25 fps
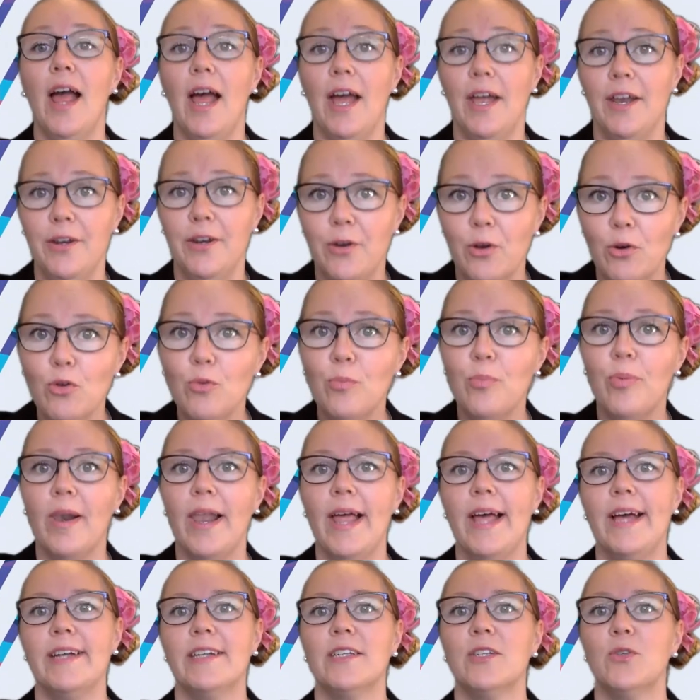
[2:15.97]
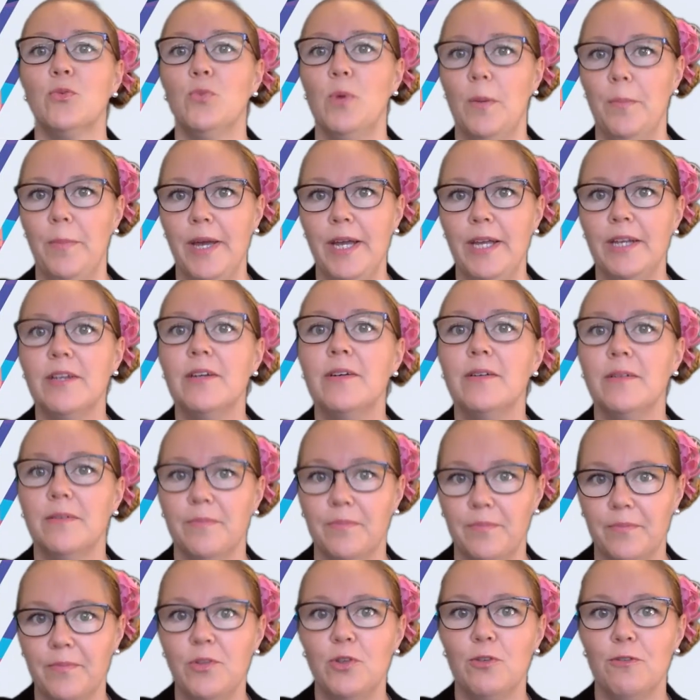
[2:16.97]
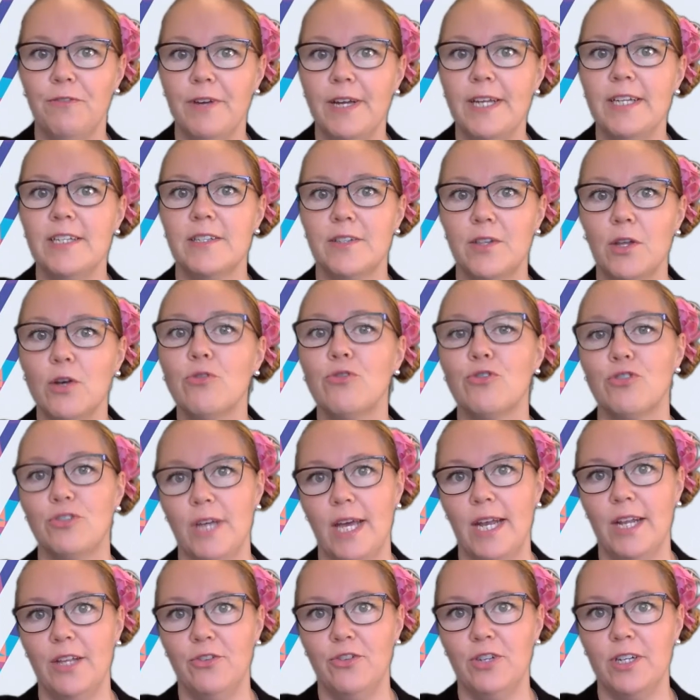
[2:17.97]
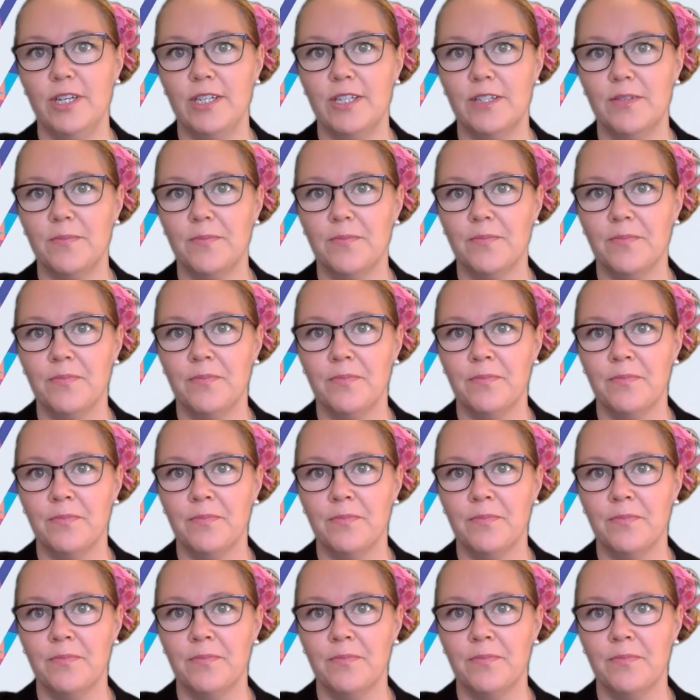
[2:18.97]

and no plans were made to face those challenges.